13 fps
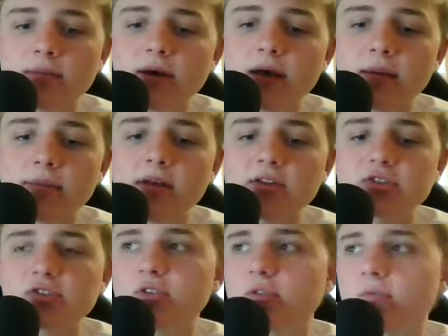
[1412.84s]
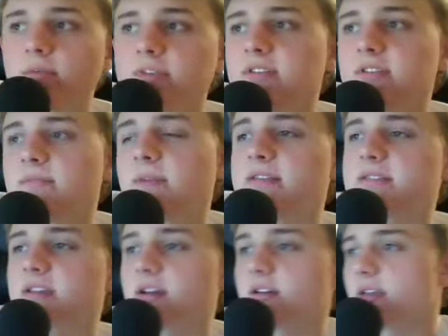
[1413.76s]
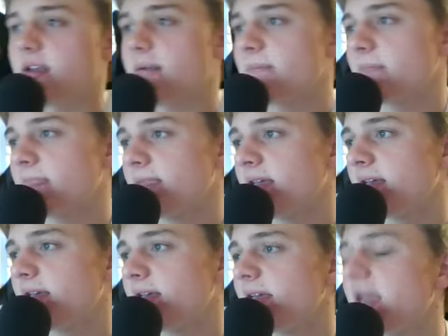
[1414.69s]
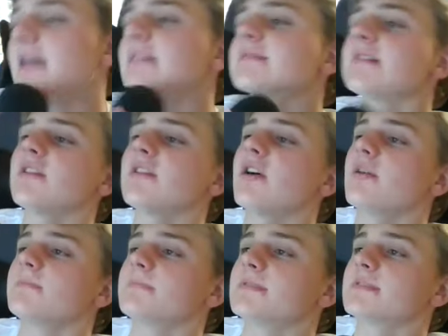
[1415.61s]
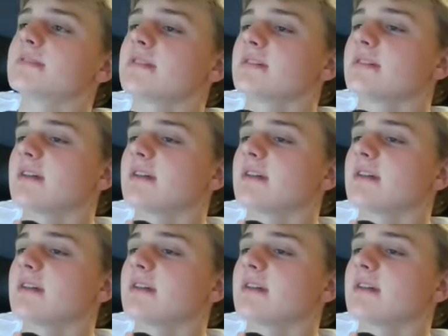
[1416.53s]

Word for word: but I'm not sure what's their mascot. Okay, antelopes.